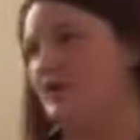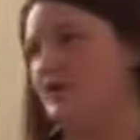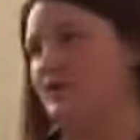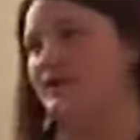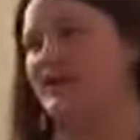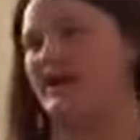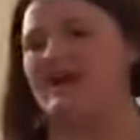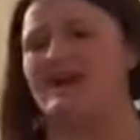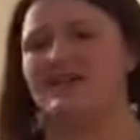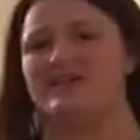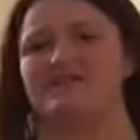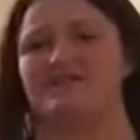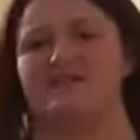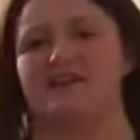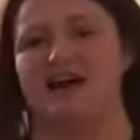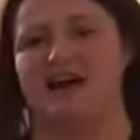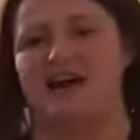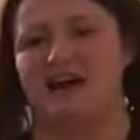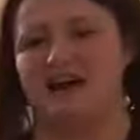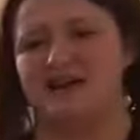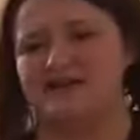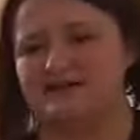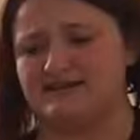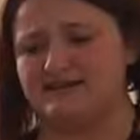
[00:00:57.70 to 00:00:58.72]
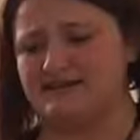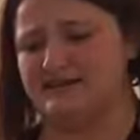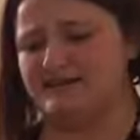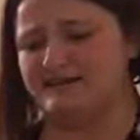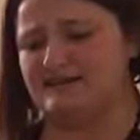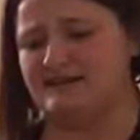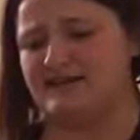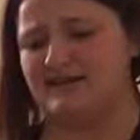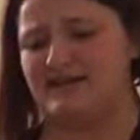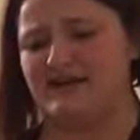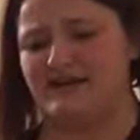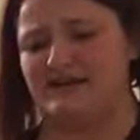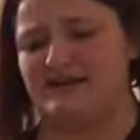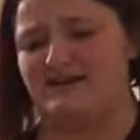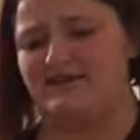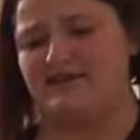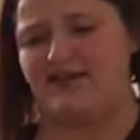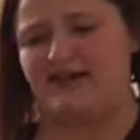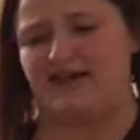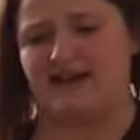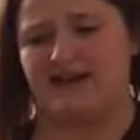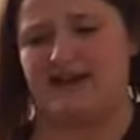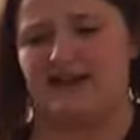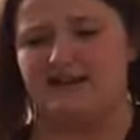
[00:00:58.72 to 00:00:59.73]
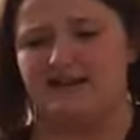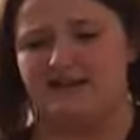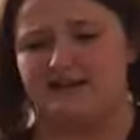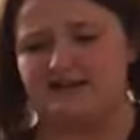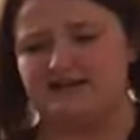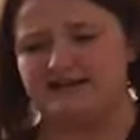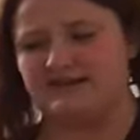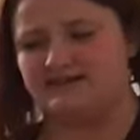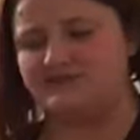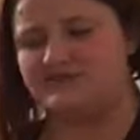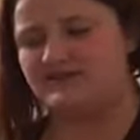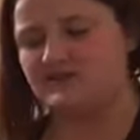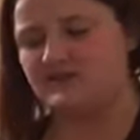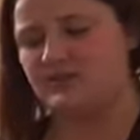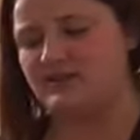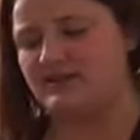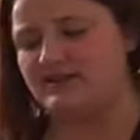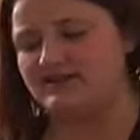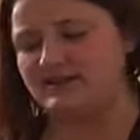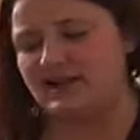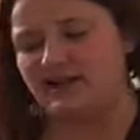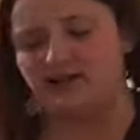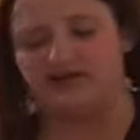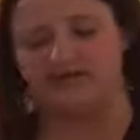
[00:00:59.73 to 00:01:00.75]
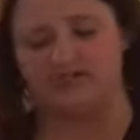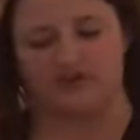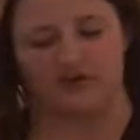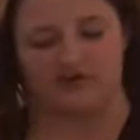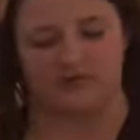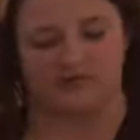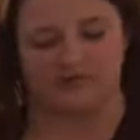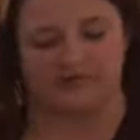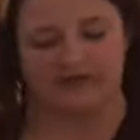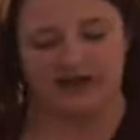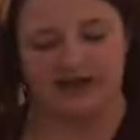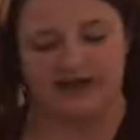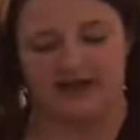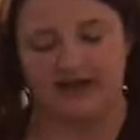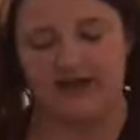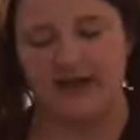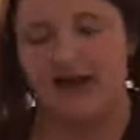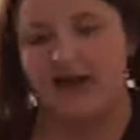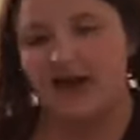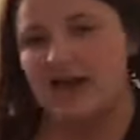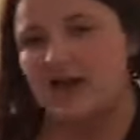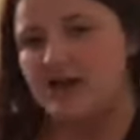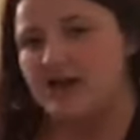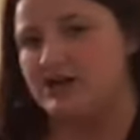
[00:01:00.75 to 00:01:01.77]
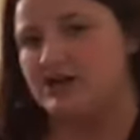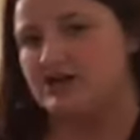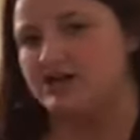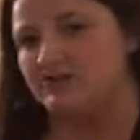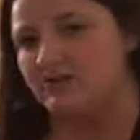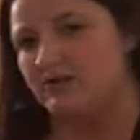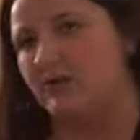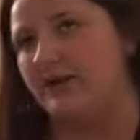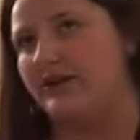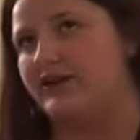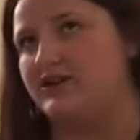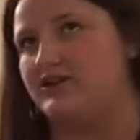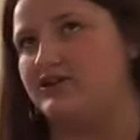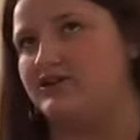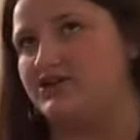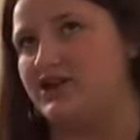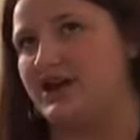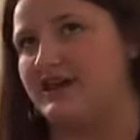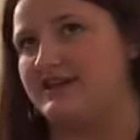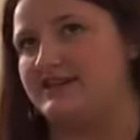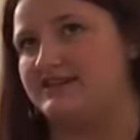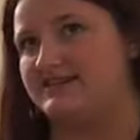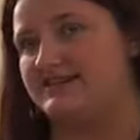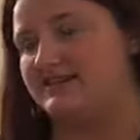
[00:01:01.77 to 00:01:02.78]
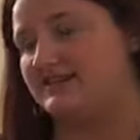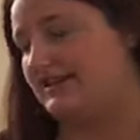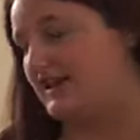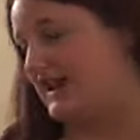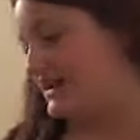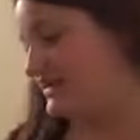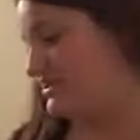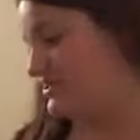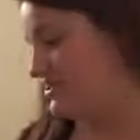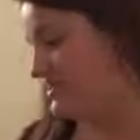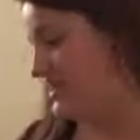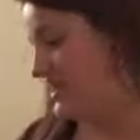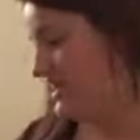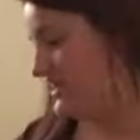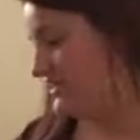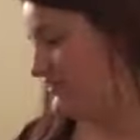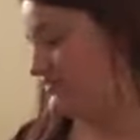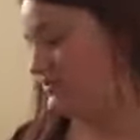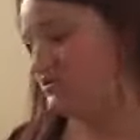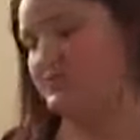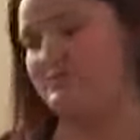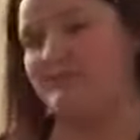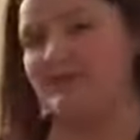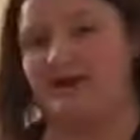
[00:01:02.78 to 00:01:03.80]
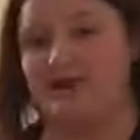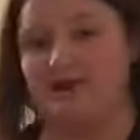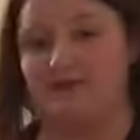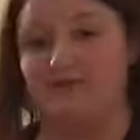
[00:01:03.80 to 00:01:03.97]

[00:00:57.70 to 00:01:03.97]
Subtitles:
we kind of got the Nevaeh and Ella the same toys. I don't think we're done. We're waiting on Trey's last check, which will be